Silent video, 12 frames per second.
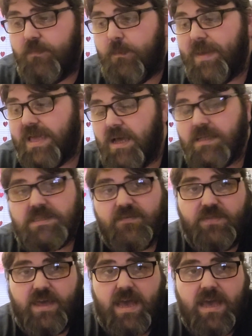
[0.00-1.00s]
Because
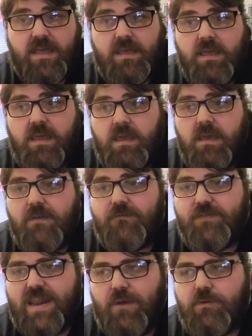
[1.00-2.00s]
of that,
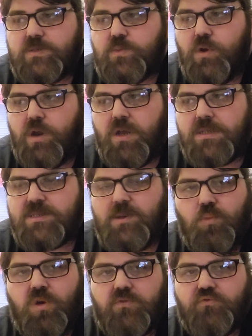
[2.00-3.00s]
flowers were
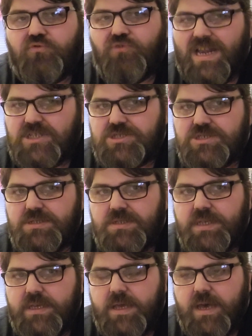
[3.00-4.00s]
somewhat rationed.